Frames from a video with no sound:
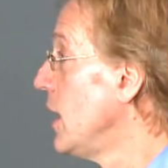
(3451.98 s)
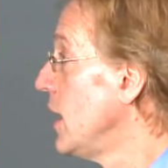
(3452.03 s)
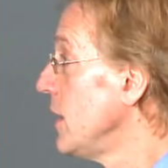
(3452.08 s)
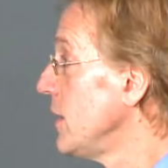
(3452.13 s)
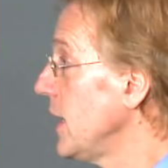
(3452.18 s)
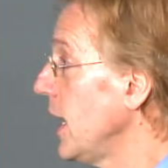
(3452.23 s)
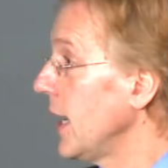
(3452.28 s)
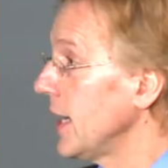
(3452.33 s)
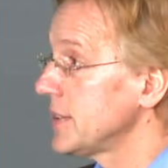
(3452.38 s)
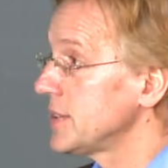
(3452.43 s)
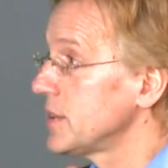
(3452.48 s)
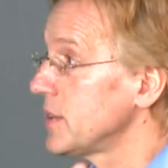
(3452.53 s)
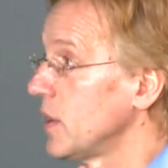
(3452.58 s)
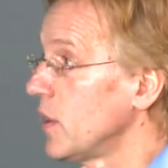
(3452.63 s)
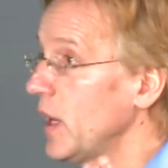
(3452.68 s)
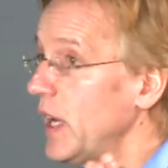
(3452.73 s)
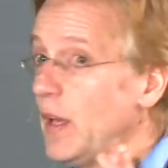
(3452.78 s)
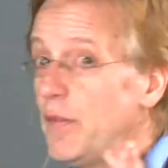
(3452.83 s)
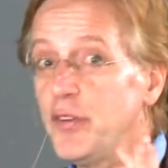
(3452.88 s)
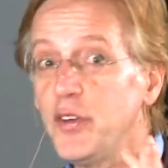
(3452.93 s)
That, you
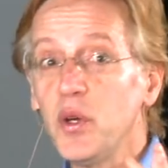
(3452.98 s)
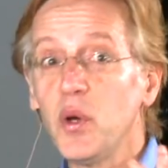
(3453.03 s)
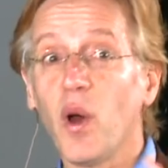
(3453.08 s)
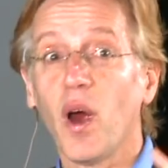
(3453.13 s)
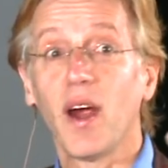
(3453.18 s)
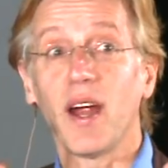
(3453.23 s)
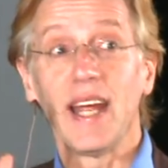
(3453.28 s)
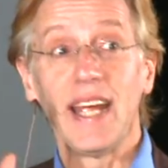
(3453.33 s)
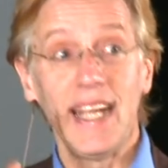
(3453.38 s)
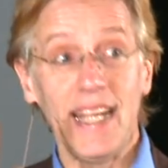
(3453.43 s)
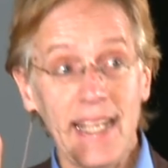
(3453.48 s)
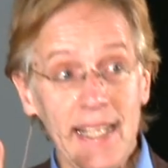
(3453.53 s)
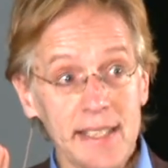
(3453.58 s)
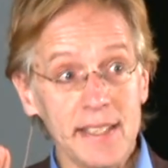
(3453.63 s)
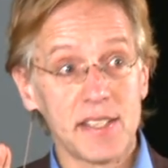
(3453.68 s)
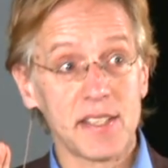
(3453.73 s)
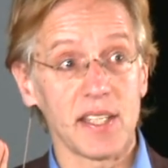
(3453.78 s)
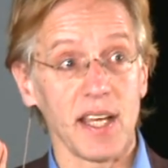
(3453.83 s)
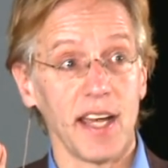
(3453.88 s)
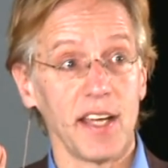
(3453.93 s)
know, if you are
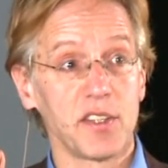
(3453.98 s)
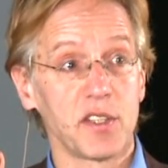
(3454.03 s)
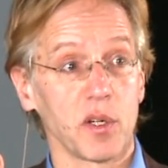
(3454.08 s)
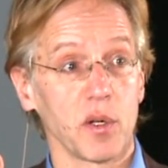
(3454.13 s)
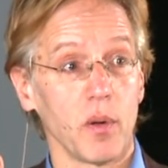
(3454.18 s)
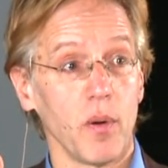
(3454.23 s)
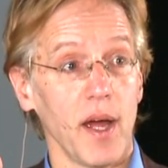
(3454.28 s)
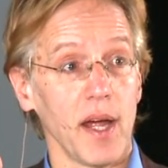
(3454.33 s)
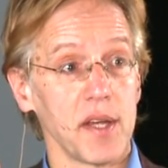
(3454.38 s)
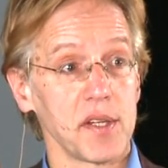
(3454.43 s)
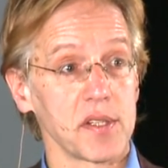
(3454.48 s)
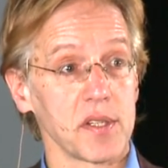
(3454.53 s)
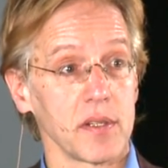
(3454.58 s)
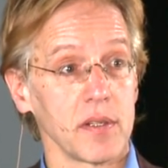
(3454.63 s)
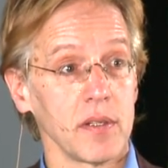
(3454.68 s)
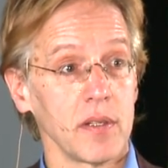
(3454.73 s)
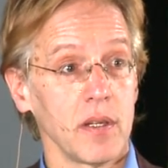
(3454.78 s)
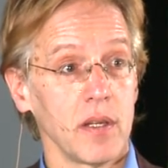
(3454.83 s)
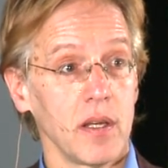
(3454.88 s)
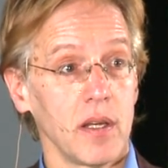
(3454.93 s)
inside the
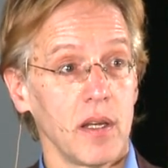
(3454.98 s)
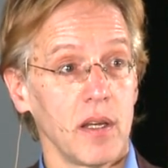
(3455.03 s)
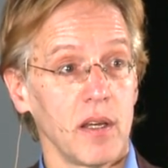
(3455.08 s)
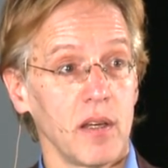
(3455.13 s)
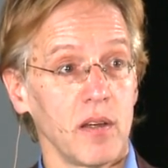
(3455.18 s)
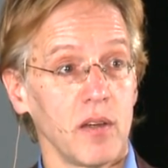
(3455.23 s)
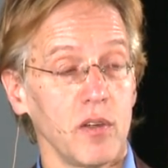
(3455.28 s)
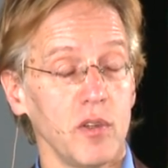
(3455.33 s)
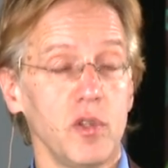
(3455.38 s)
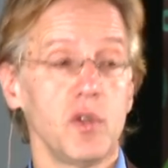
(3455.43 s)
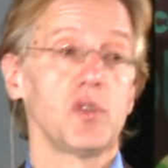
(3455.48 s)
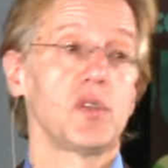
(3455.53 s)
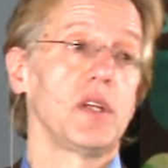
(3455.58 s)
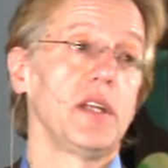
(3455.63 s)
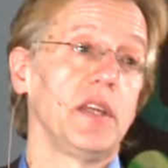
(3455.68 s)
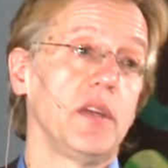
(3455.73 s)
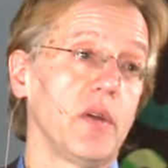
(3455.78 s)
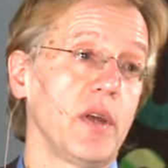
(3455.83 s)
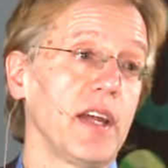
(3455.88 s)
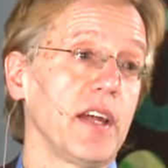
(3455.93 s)
horizon, usually
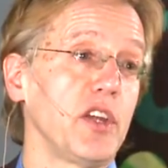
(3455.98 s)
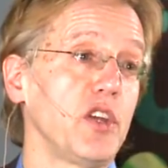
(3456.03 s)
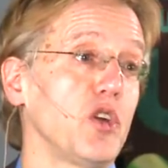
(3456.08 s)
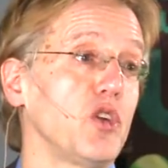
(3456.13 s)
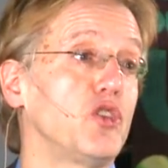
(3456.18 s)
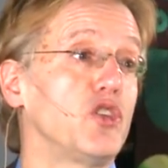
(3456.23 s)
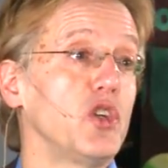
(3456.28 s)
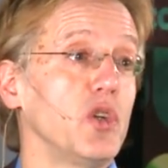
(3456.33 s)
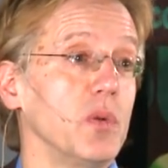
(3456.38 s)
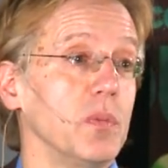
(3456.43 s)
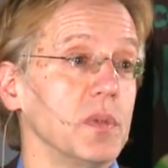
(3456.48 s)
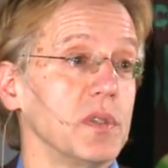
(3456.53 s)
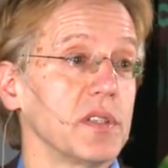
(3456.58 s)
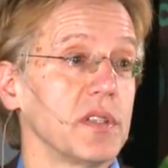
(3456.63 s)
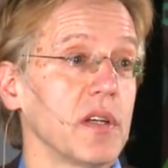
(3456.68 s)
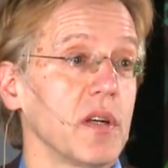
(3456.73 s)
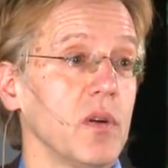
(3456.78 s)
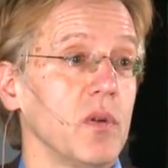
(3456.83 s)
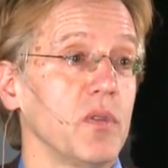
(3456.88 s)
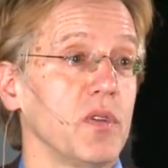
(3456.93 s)
you hear you're doomed.
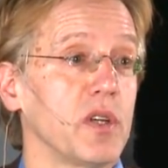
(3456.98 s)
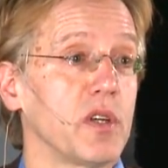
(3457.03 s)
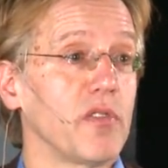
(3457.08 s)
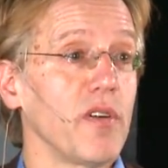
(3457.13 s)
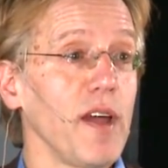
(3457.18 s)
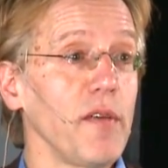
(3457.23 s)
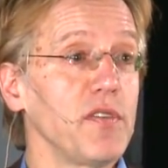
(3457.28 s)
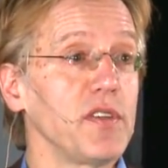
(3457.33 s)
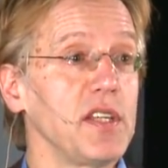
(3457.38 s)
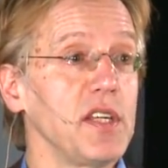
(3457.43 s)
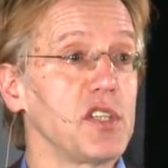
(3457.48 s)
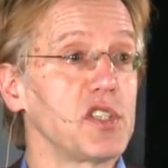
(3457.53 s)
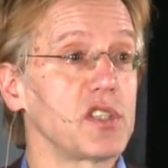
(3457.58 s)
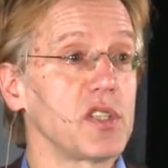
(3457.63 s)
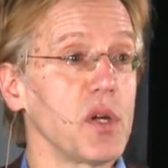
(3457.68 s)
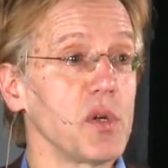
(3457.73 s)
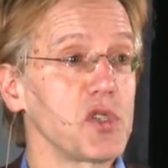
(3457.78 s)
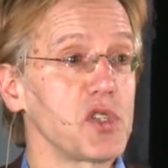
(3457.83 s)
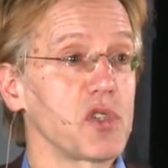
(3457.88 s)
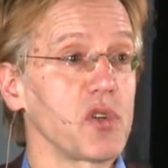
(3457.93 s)
You know, the gravity is
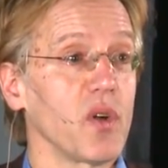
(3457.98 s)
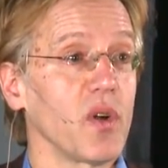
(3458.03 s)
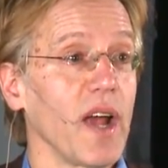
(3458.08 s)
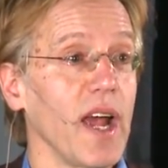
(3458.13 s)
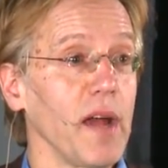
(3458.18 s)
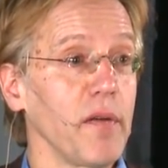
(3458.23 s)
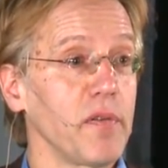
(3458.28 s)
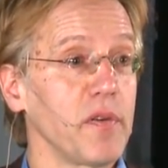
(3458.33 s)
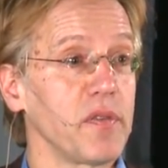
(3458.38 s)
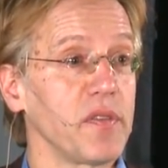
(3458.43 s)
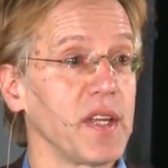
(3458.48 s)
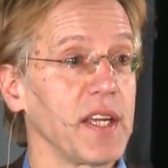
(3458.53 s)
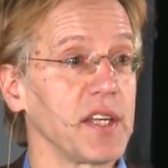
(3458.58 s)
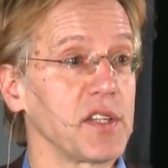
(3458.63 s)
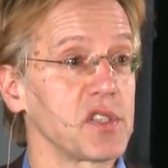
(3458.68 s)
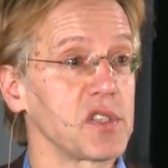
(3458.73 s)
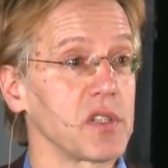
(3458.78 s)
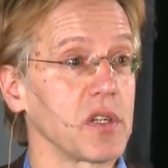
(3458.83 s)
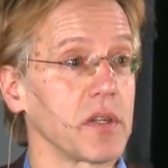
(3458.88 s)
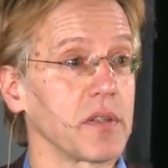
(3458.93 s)
so strong, everything
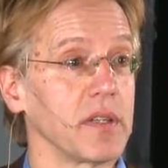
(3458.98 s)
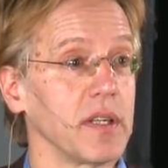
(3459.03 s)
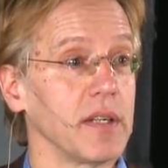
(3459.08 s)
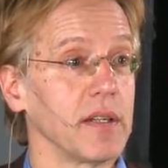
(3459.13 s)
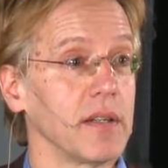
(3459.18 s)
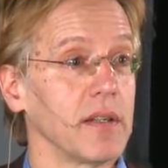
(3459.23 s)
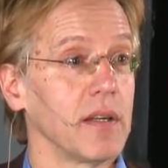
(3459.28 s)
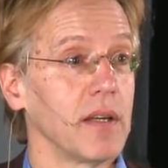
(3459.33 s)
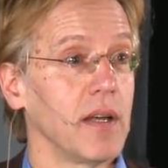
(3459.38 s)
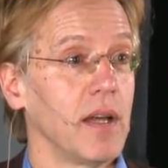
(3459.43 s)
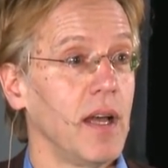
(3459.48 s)
is sucked in.